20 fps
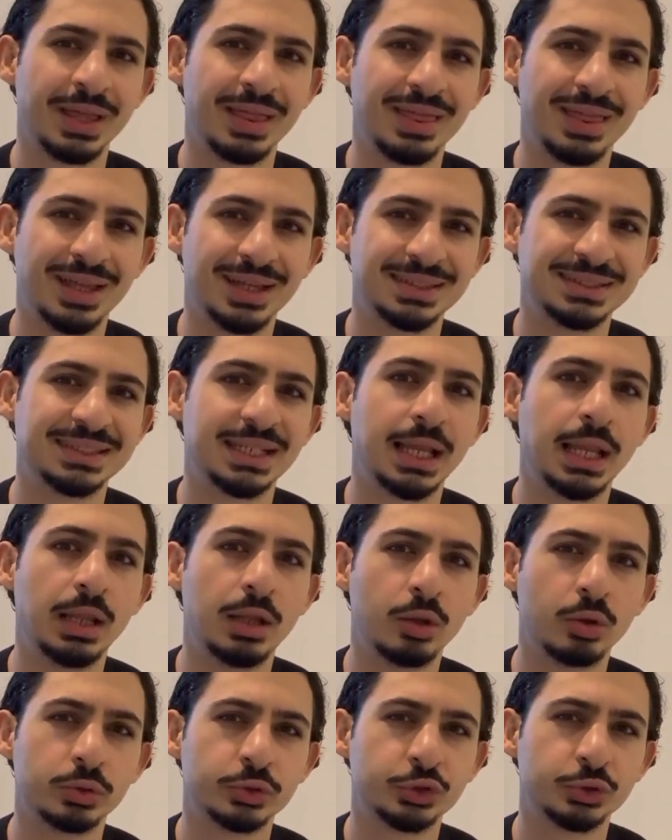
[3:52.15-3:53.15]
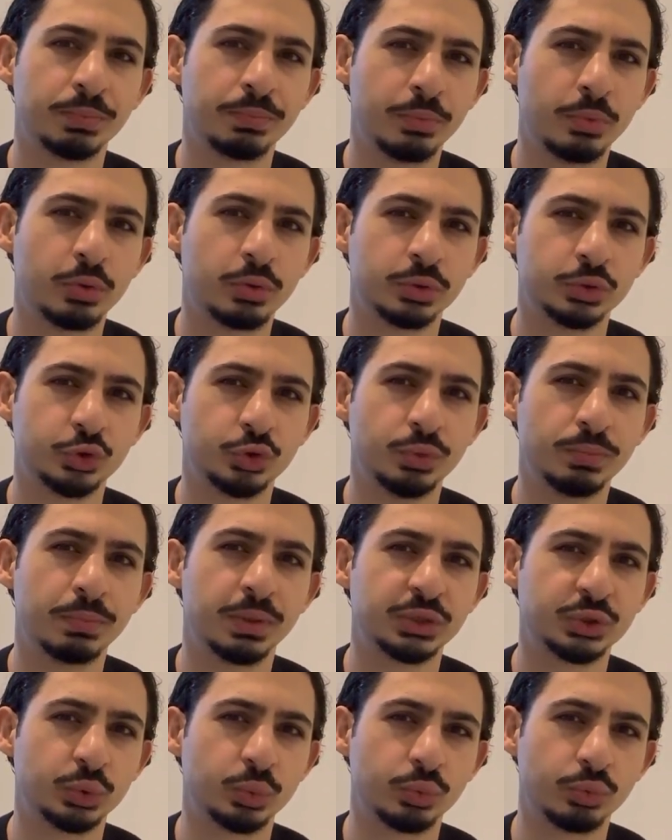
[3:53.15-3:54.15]
There's a lot more to
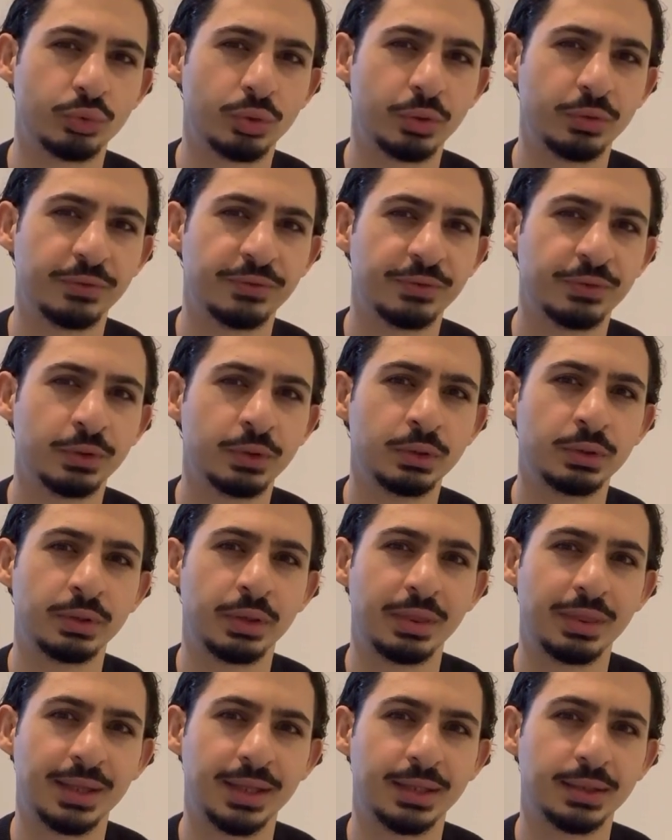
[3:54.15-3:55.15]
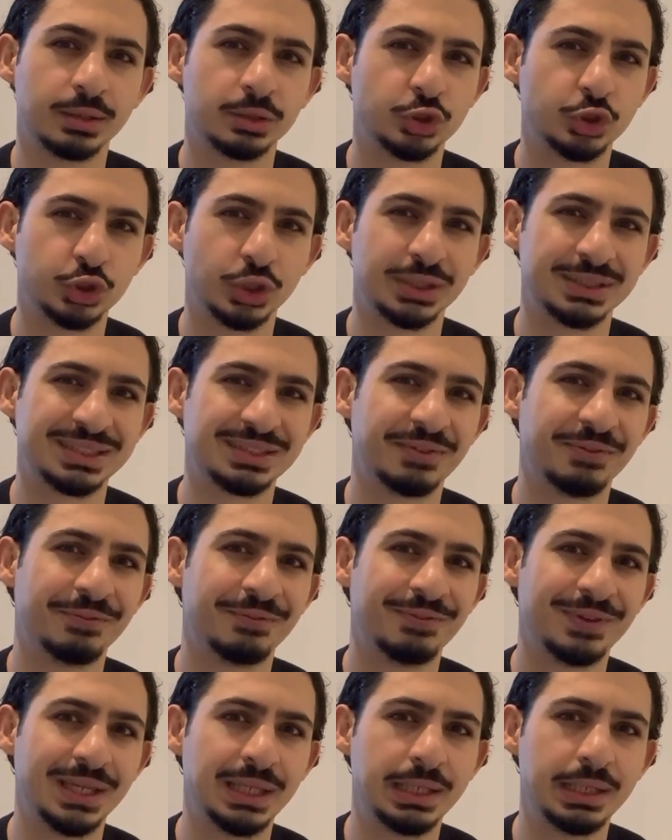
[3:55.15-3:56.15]
muscle growth than just
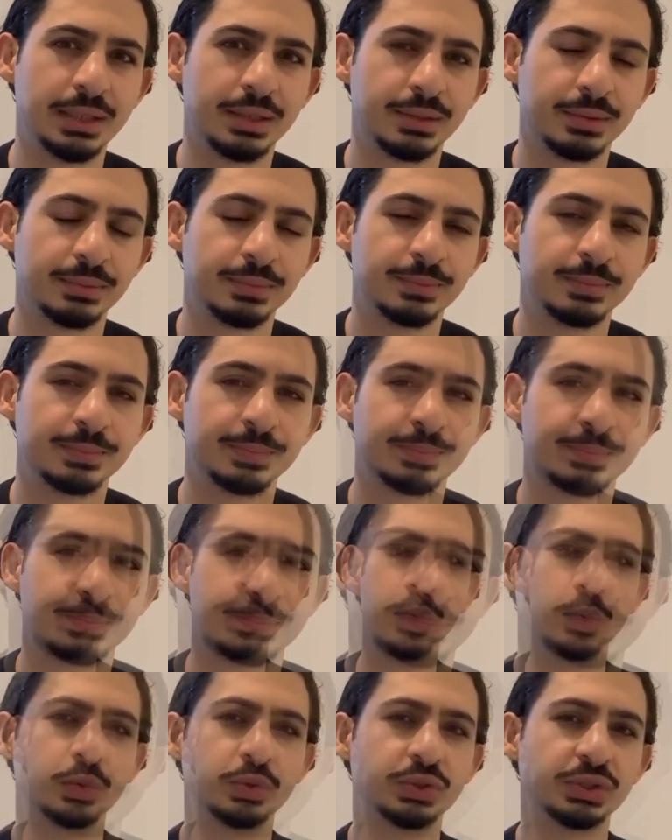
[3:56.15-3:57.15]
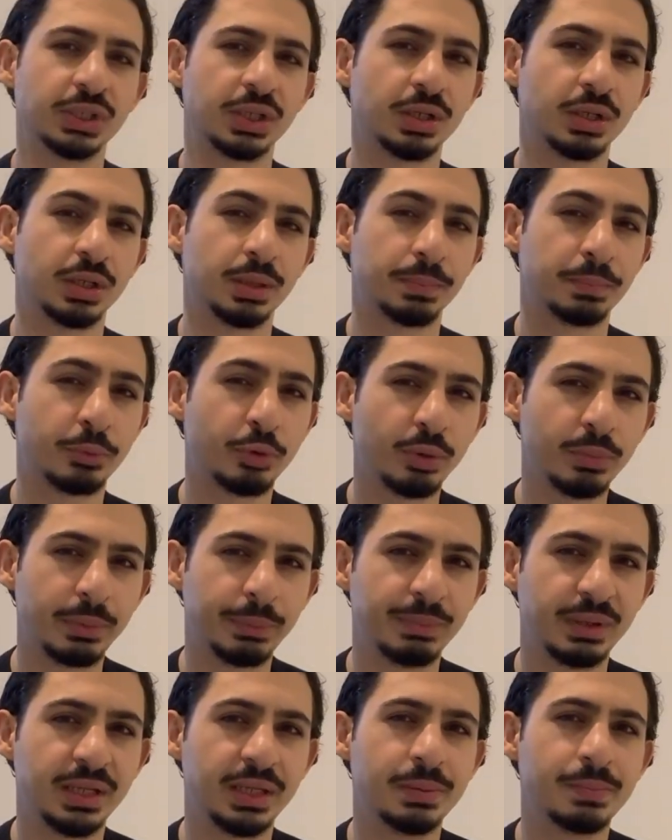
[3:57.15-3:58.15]
feeling. Those are
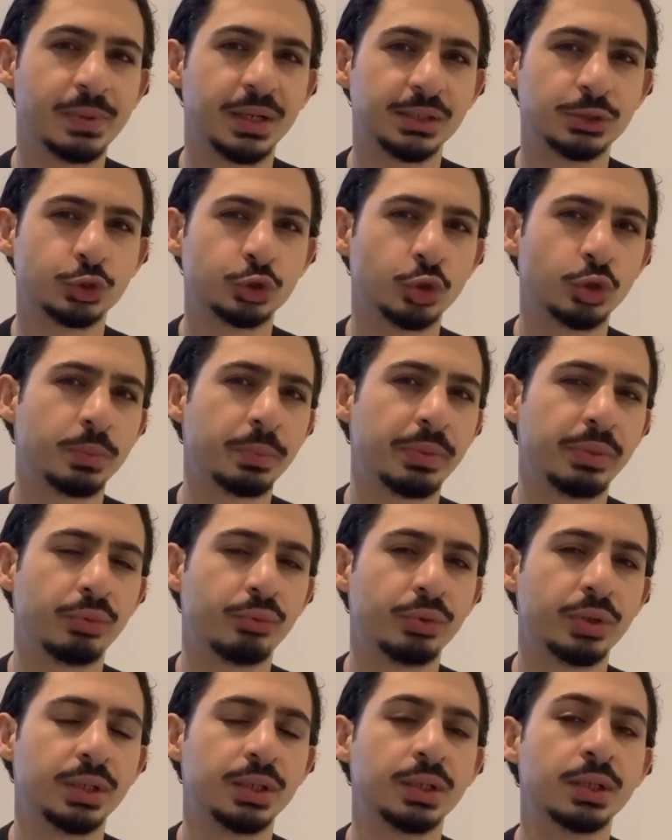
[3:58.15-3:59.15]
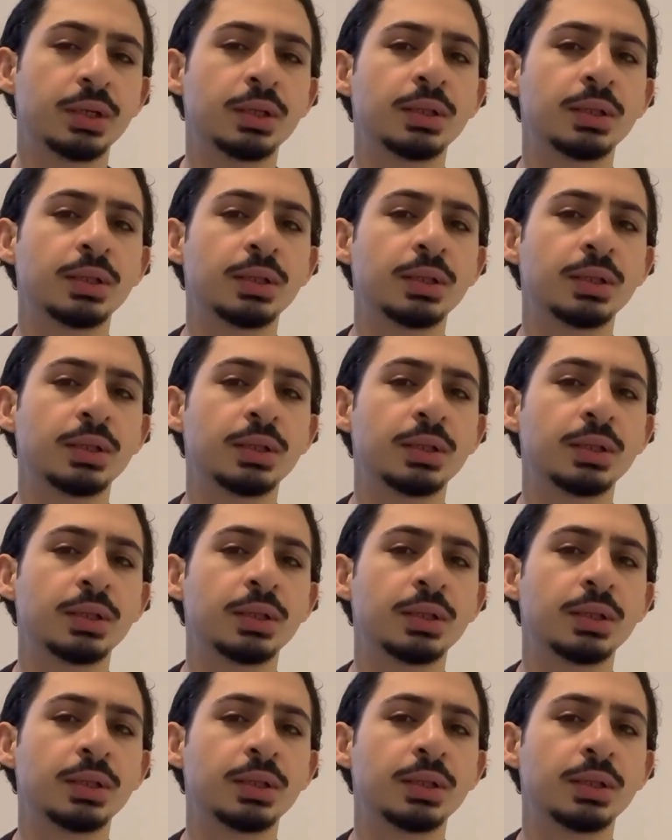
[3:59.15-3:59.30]
probably my top 3